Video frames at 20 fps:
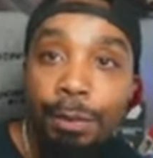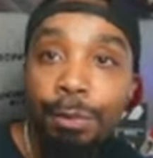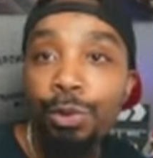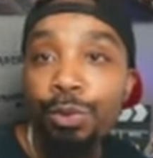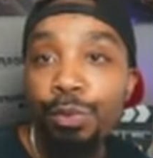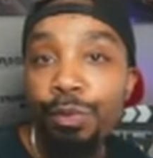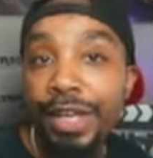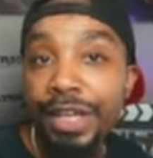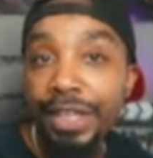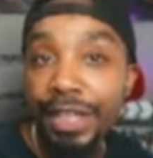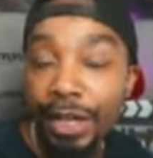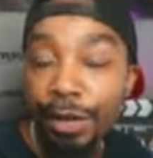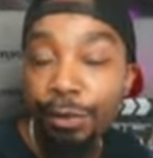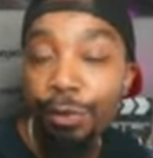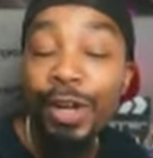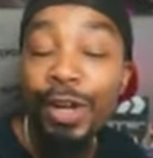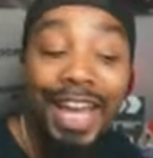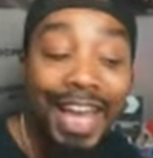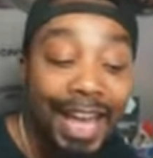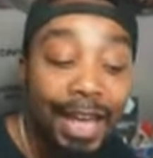with
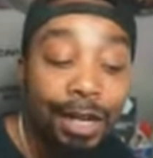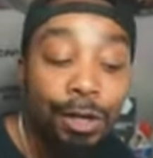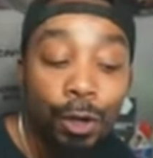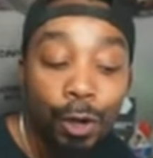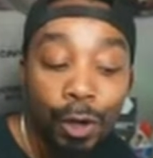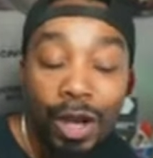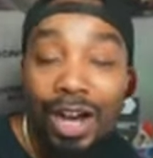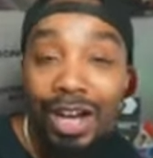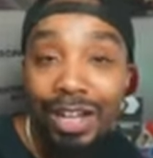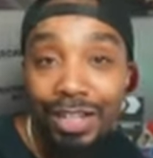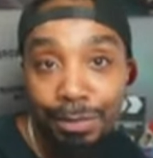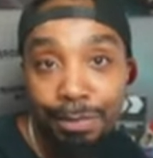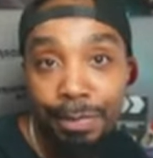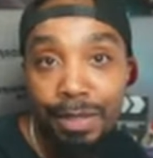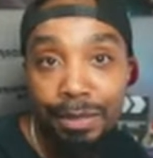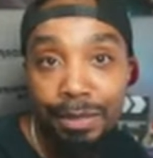Rhaenyra and her husband.